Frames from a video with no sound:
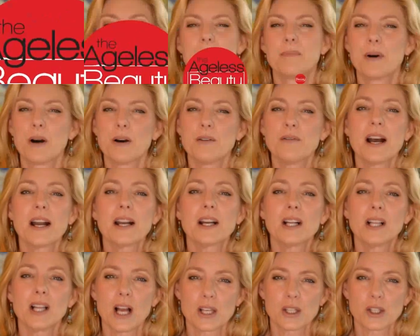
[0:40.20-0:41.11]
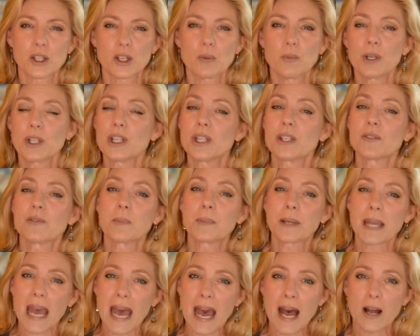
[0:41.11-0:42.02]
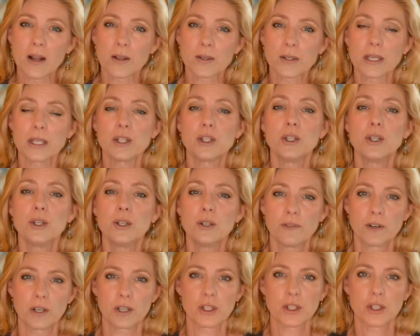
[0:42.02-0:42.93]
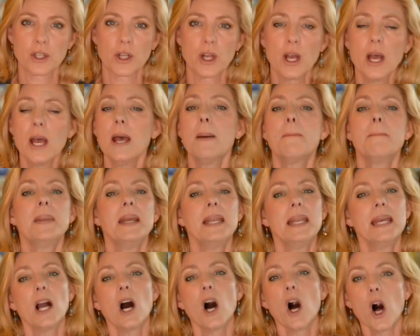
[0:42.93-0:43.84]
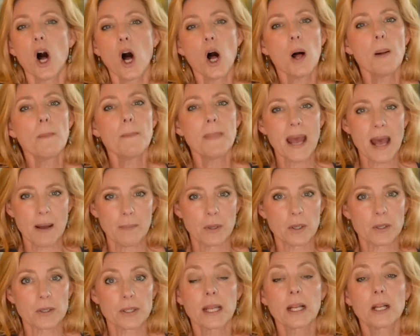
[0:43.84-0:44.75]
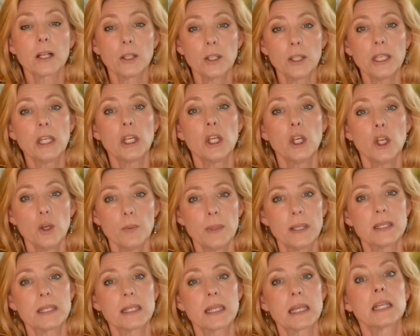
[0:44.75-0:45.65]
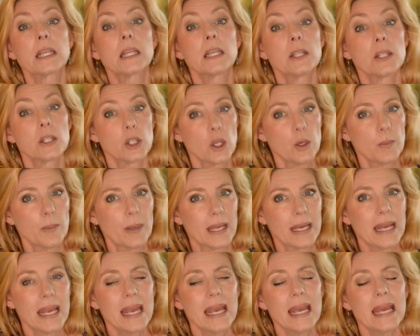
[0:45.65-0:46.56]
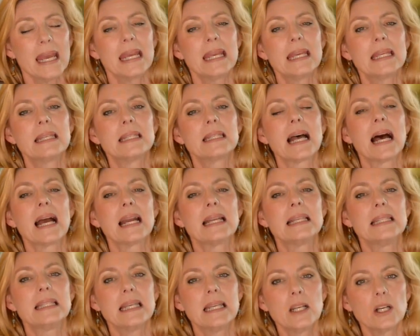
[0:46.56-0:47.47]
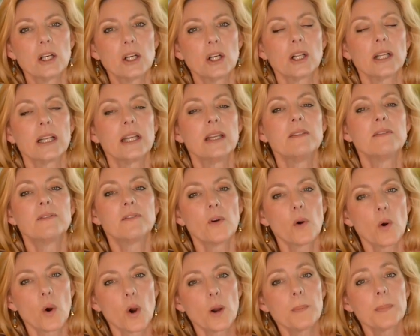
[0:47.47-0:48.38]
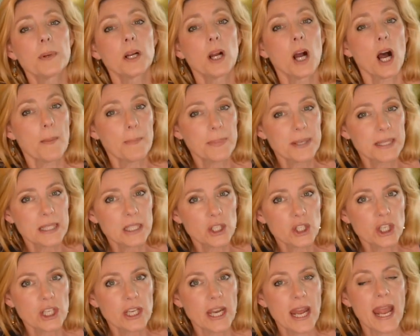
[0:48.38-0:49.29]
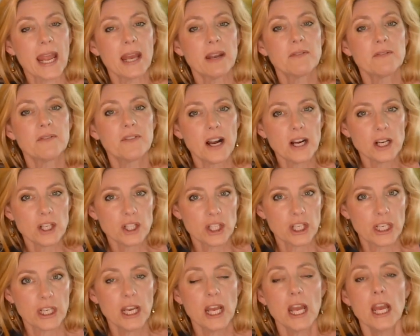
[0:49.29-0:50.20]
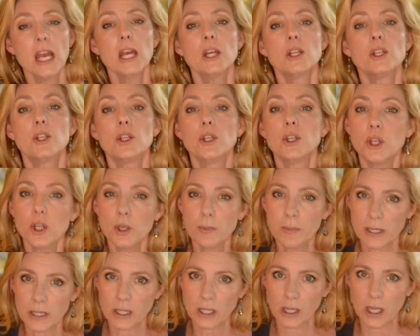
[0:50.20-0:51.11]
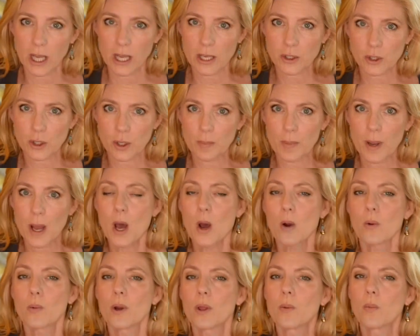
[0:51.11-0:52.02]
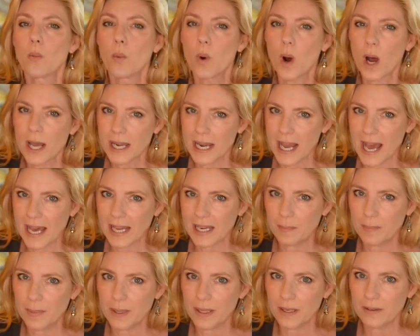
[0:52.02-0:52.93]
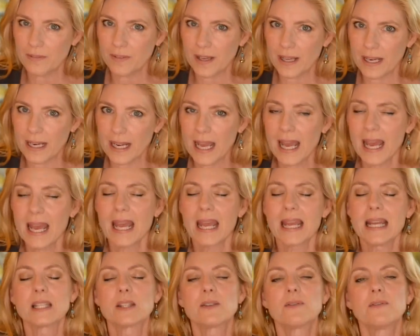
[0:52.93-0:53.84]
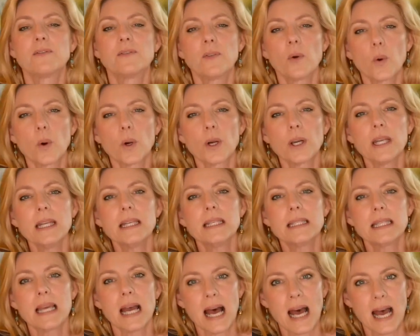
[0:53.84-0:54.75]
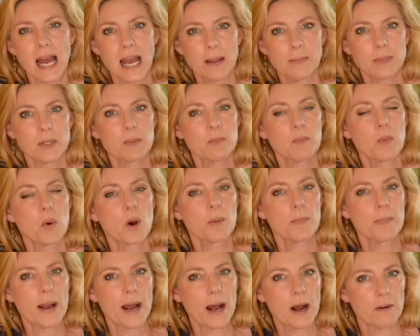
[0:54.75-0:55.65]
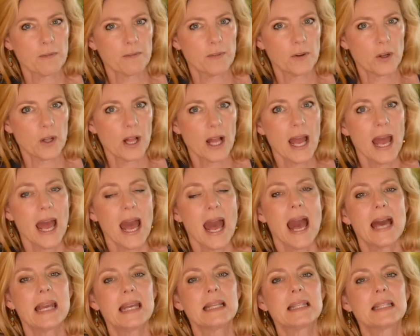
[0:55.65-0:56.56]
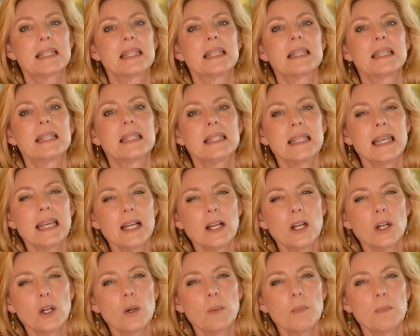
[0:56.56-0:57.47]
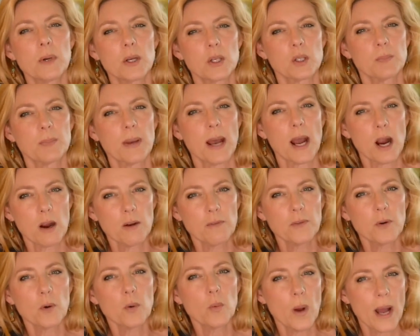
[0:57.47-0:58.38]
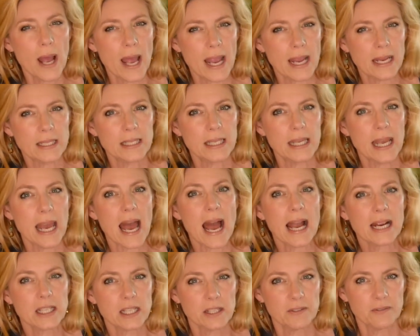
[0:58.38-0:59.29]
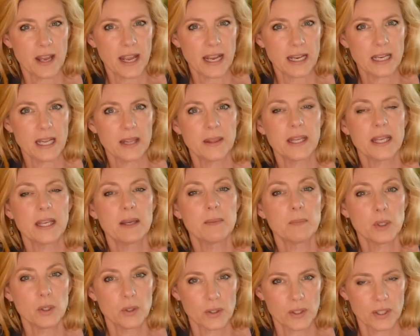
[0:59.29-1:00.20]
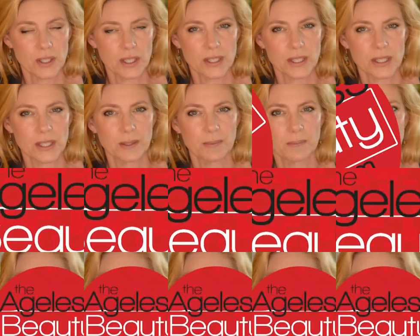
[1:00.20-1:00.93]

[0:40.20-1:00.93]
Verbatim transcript: Bovine colostrum, which is from cows, is universal, meaning all mammals, including humans, can consume it. It is identical in form, composition, and function to human colostrum with one added benefit. It's 40 times more powerful, and it's the single most powerful way to activate the immune system.